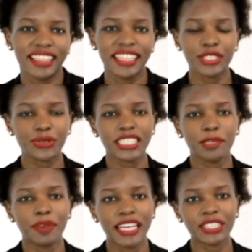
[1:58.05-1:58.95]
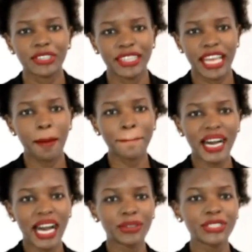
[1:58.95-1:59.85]
This will depend on the
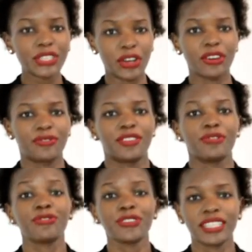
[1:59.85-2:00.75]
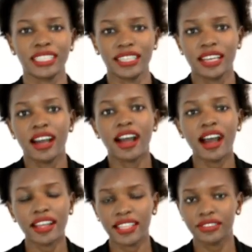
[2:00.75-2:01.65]
amount of the food
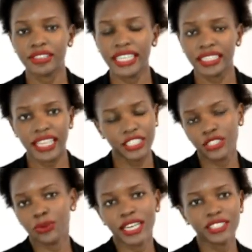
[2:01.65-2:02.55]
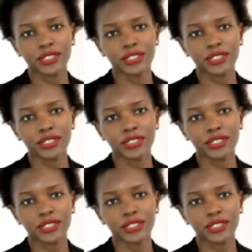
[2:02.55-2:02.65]
or the drink that you want to